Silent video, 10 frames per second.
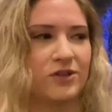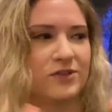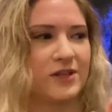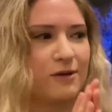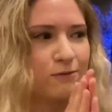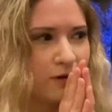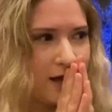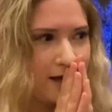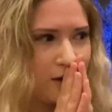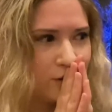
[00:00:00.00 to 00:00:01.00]
I was like,
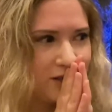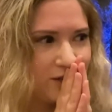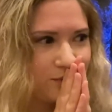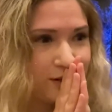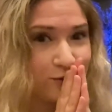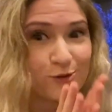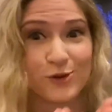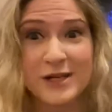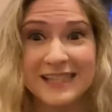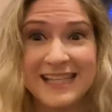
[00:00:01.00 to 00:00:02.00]
wow, this will be
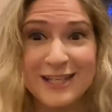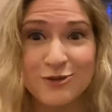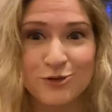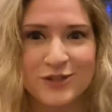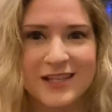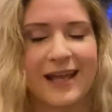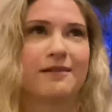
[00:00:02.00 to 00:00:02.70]
really interesting.